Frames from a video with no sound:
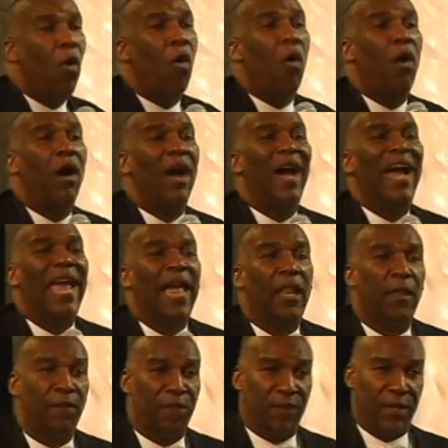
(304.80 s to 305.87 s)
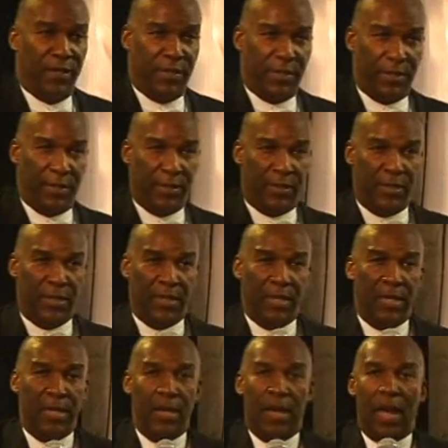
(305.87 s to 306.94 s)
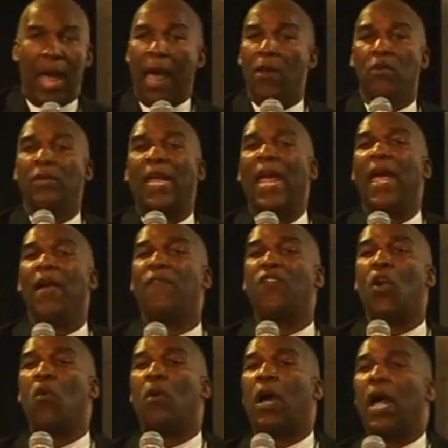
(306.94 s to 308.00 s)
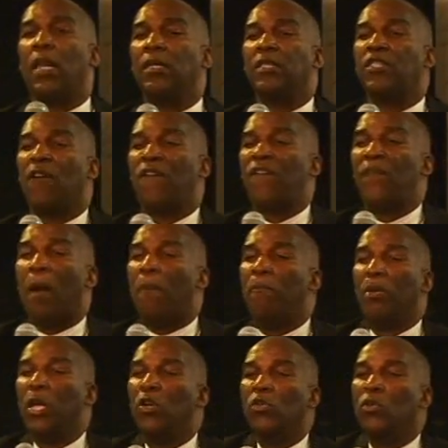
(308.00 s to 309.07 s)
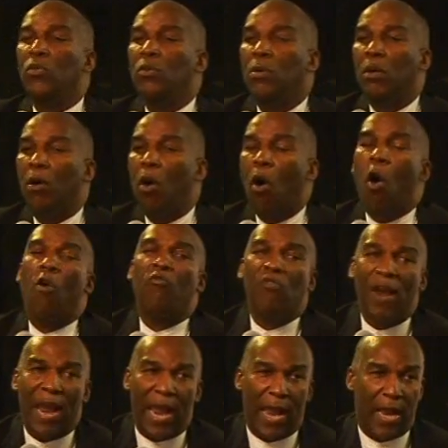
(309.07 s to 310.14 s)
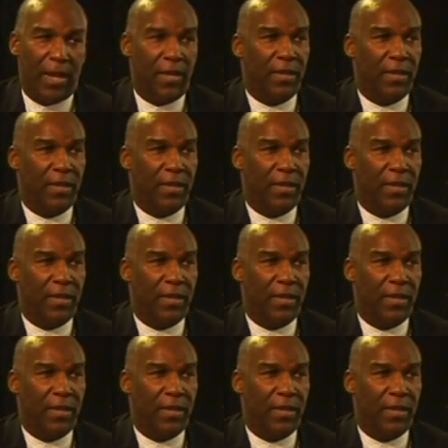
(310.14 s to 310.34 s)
or an elephant. I don't care if your colors are blue or red.